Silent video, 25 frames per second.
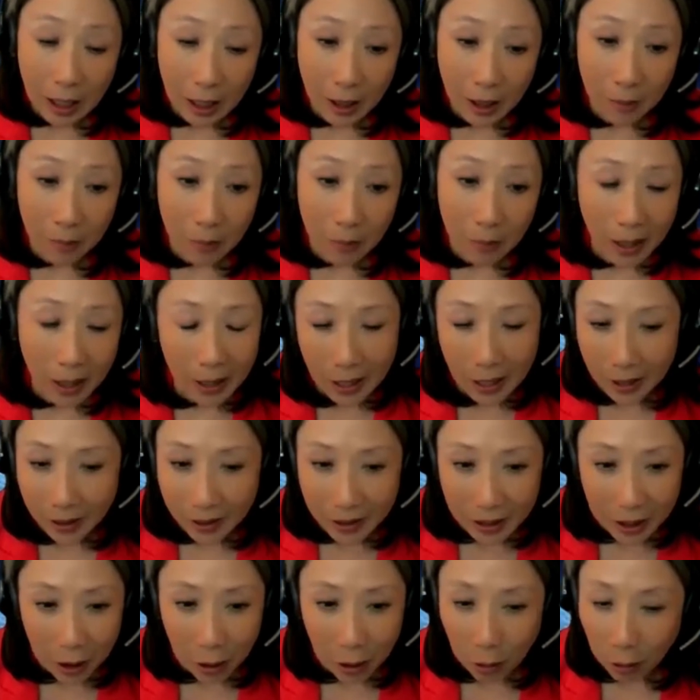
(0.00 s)
And
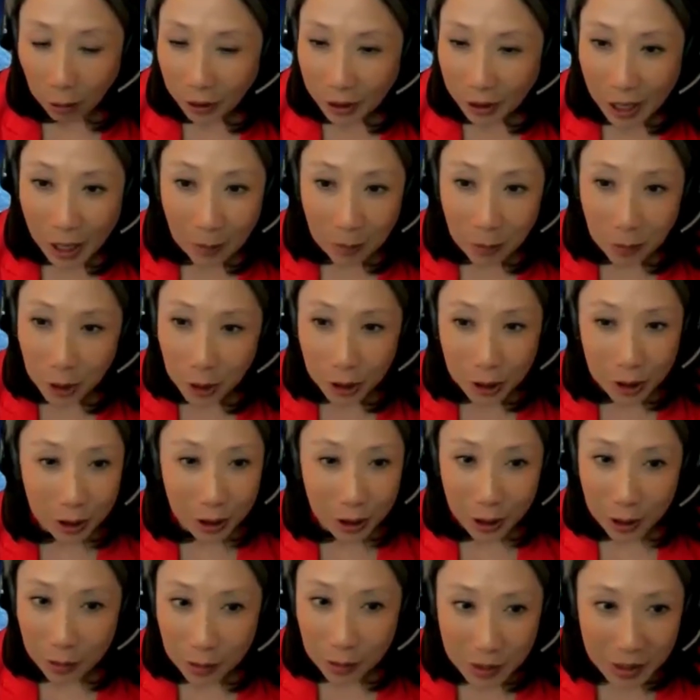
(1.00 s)
I think your only option
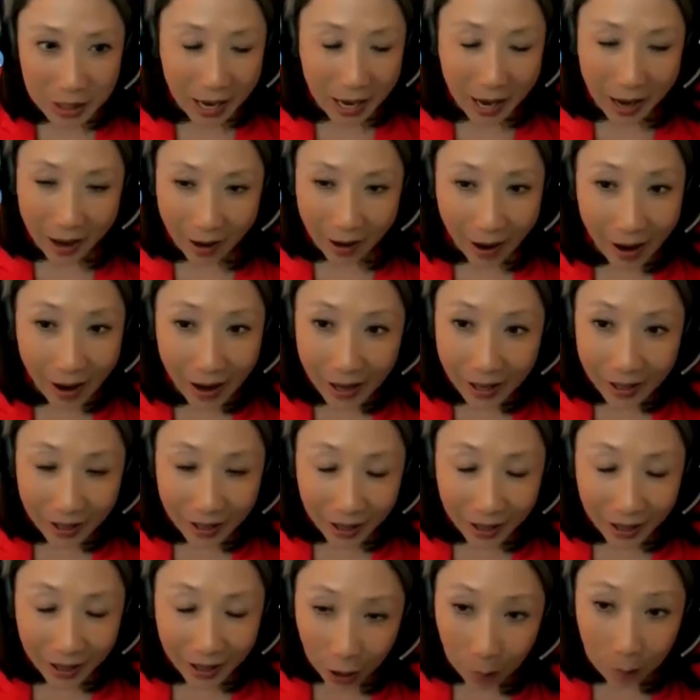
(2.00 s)
is to use the
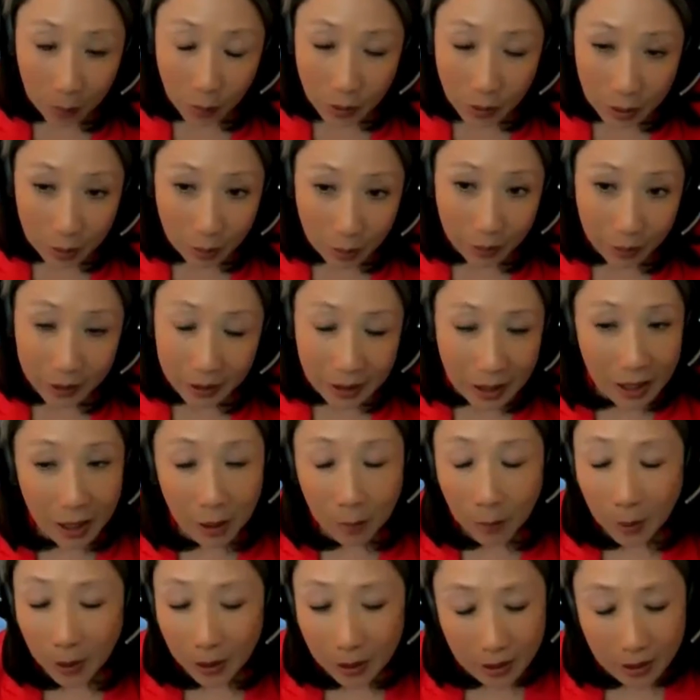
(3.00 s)
AI to help you deal with the data.